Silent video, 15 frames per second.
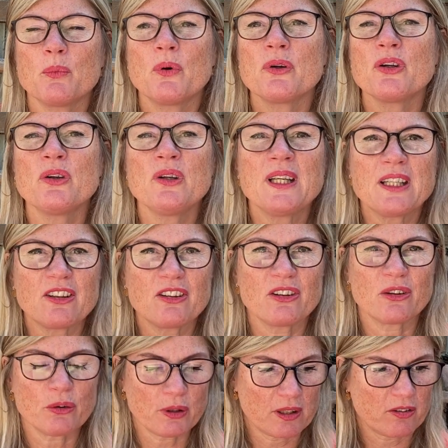what you need to
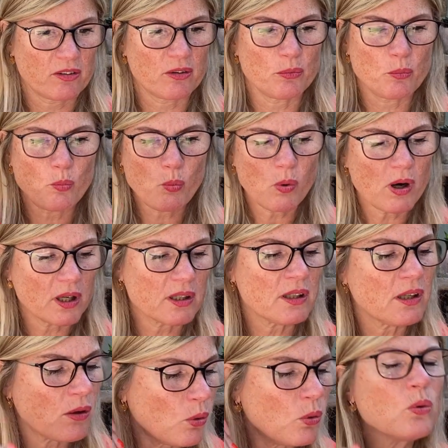do is to,
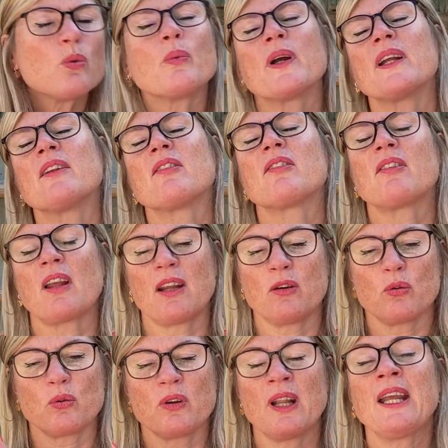one, always state
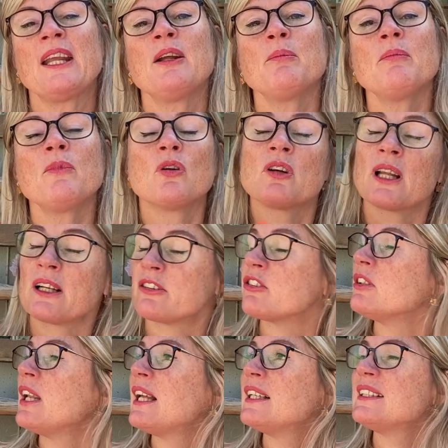your name, your
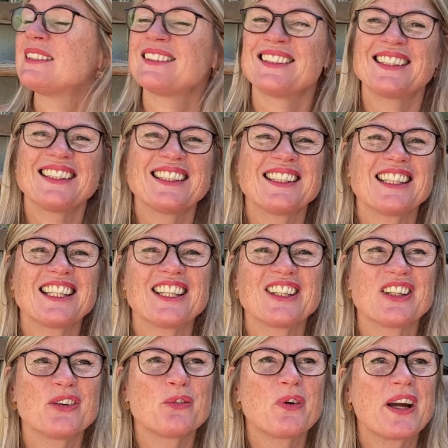nationality,
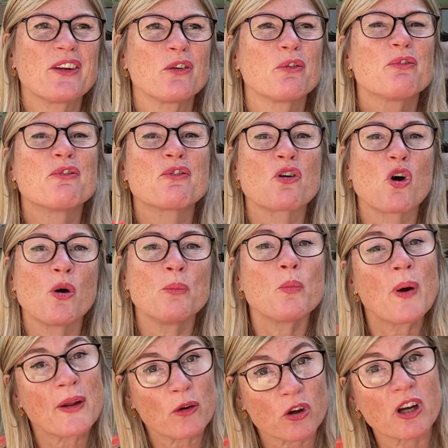where you're from,
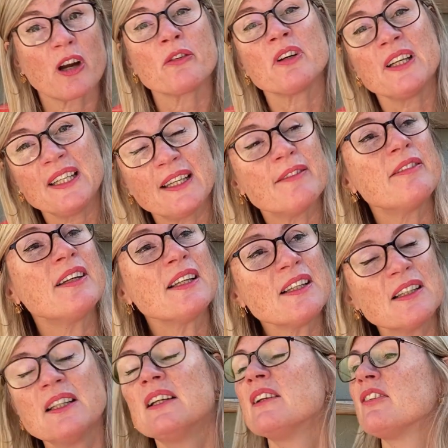where you're currently living.
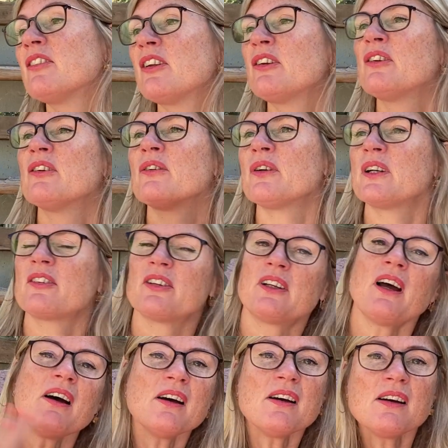So, I said,
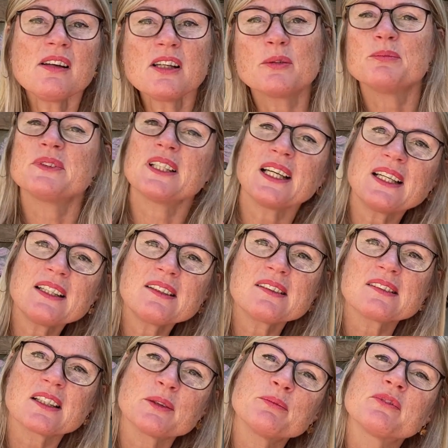hi, I'm Tess,
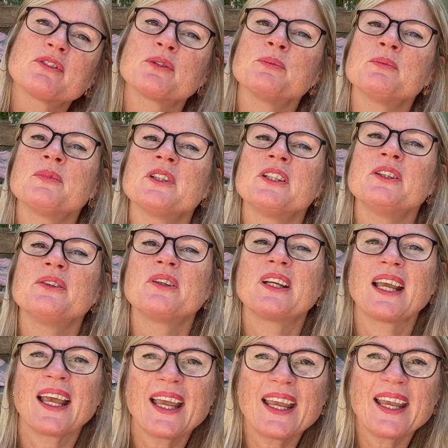I'm from the
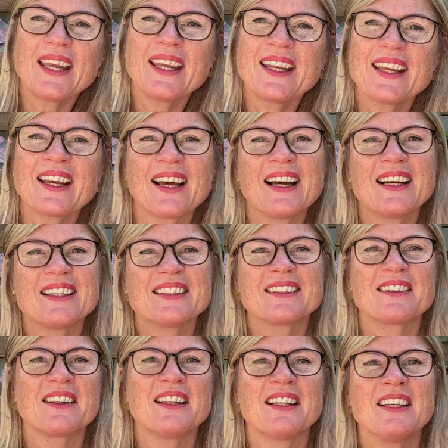UK and
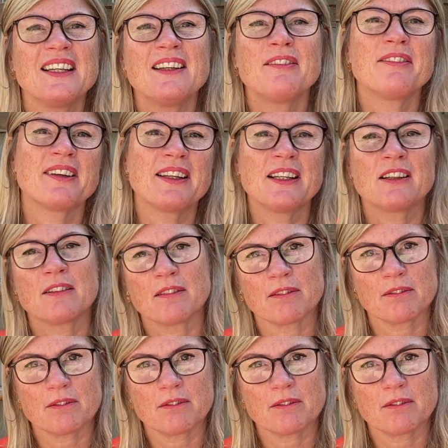I live in,